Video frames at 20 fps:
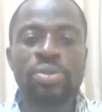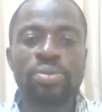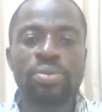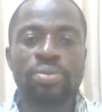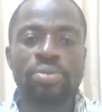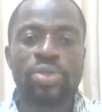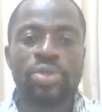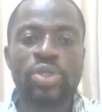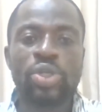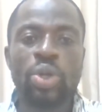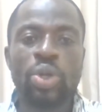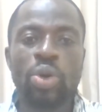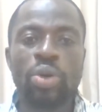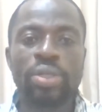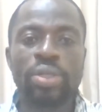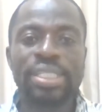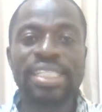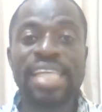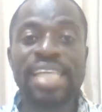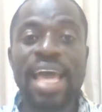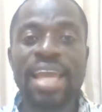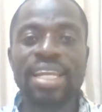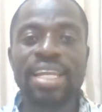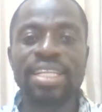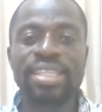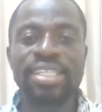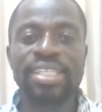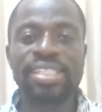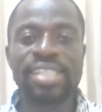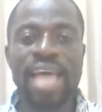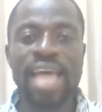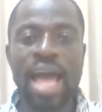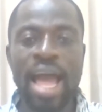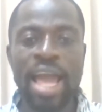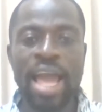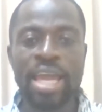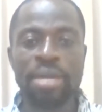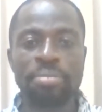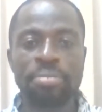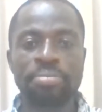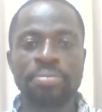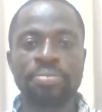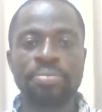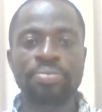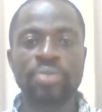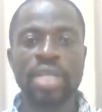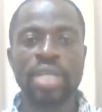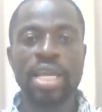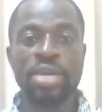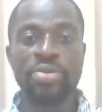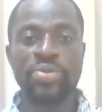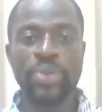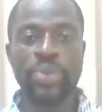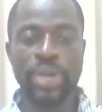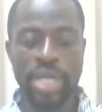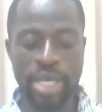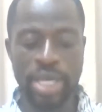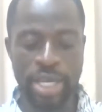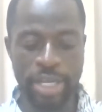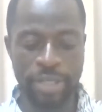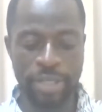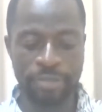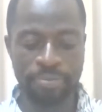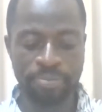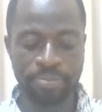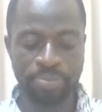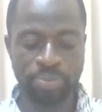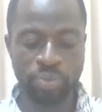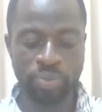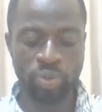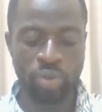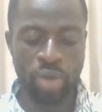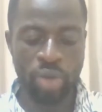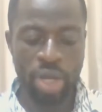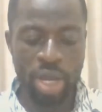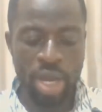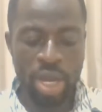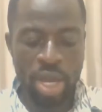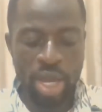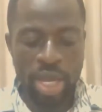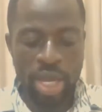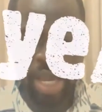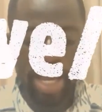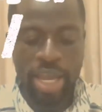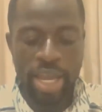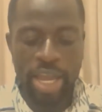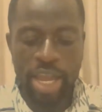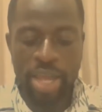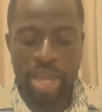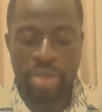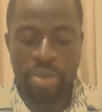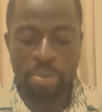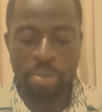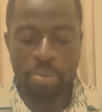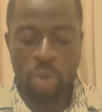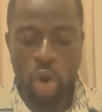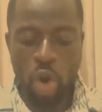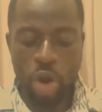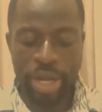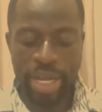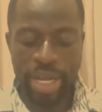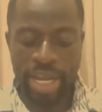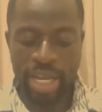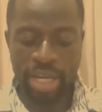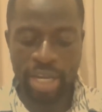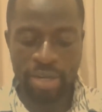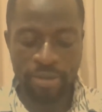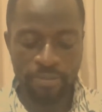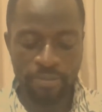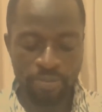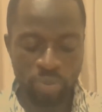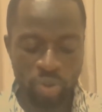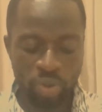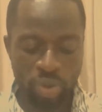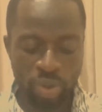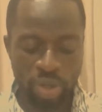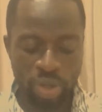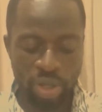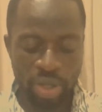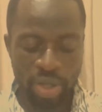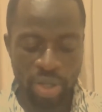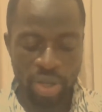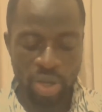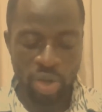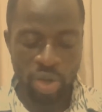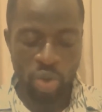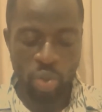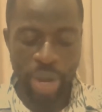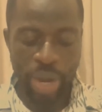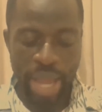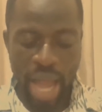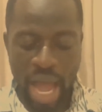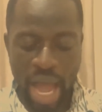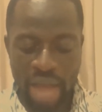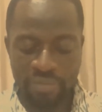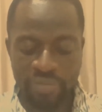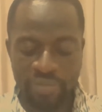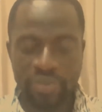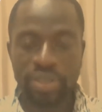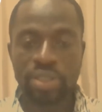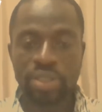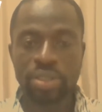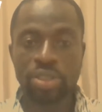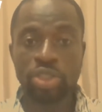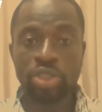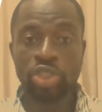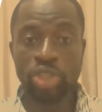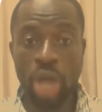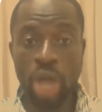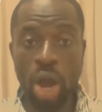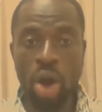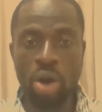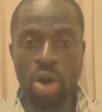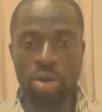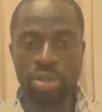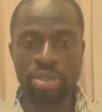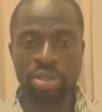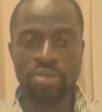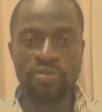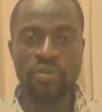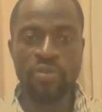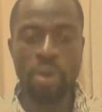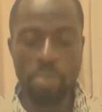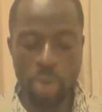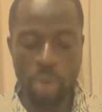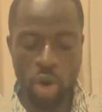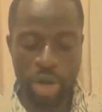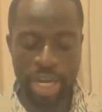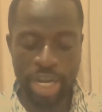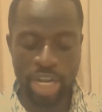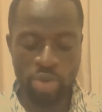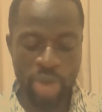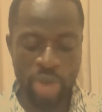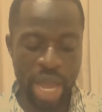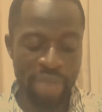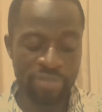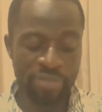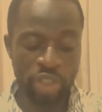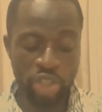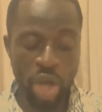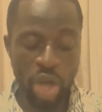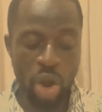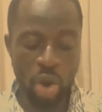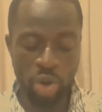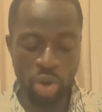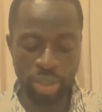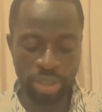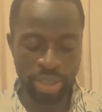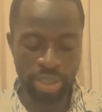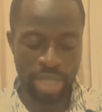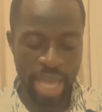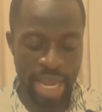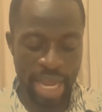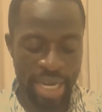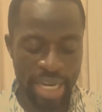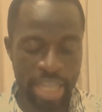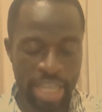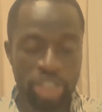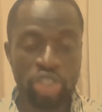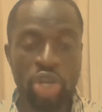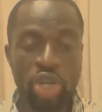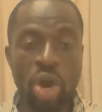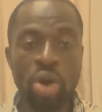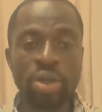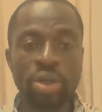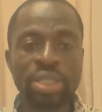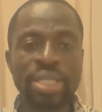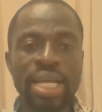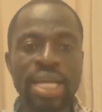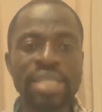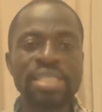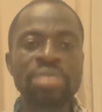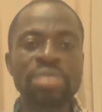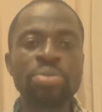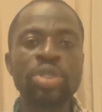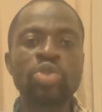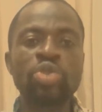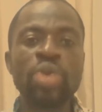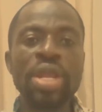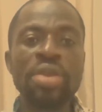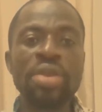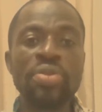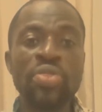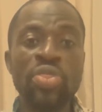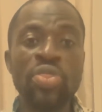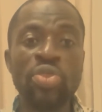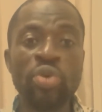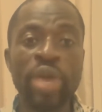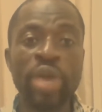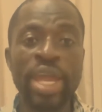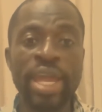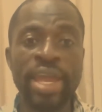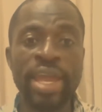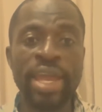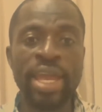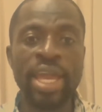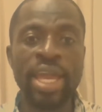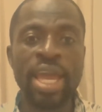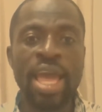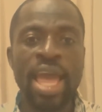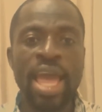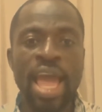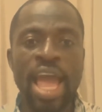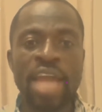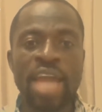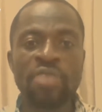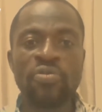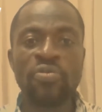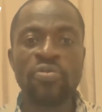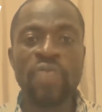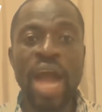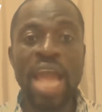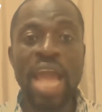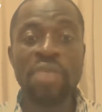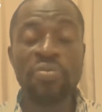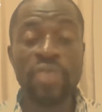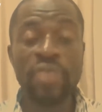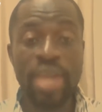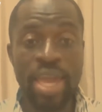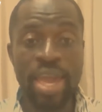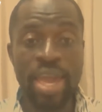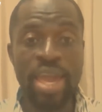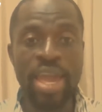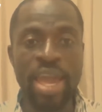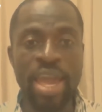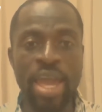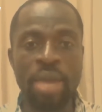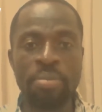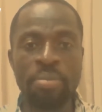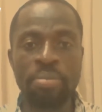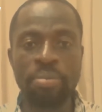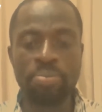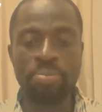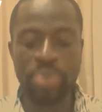So telling the time in Chi. In the morning, we have dawn. For morning, we have dawn. And the dawn, that is between 3 and 5 a.m.